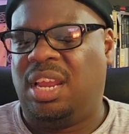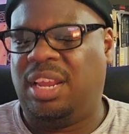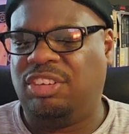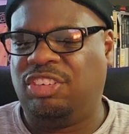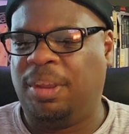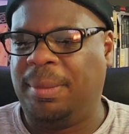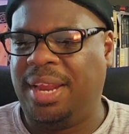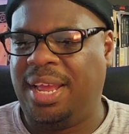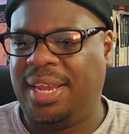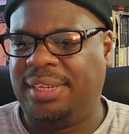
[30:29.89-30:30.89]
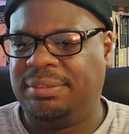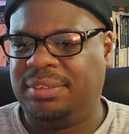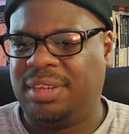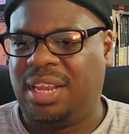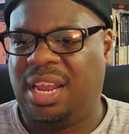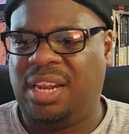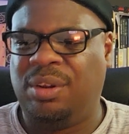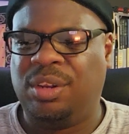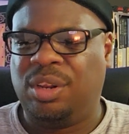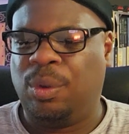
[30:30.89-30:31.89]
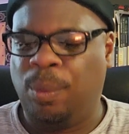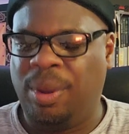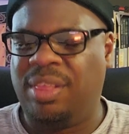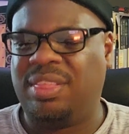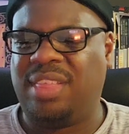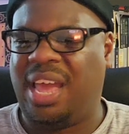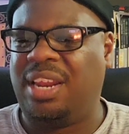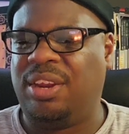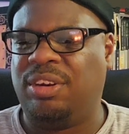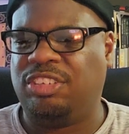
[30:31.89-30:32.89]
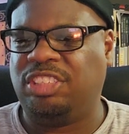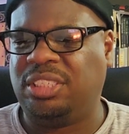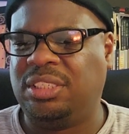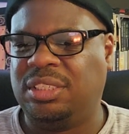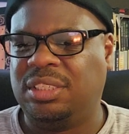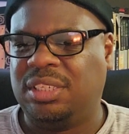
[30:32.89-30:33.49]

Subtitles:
and Gemini and what that energy